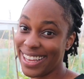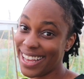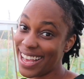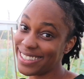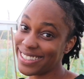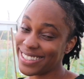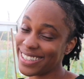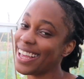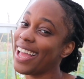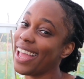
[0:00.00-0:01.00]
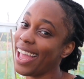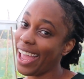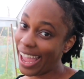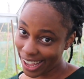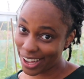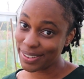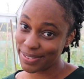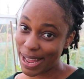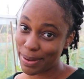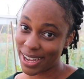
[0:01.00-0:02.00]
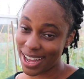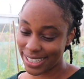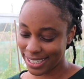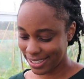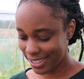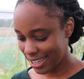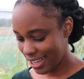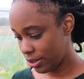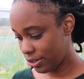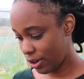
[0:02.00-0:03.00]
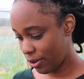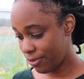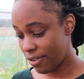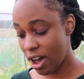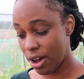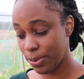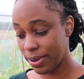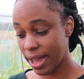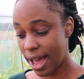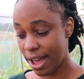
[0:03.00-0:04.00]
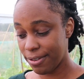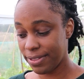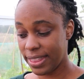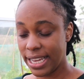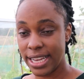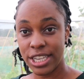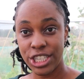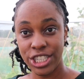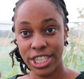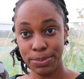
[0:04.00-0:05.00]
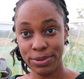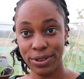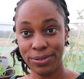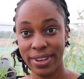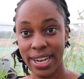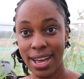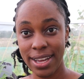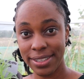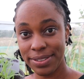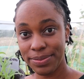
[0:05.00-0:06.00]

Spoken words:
Yes, a cut flower garden. So far we have the gypsophila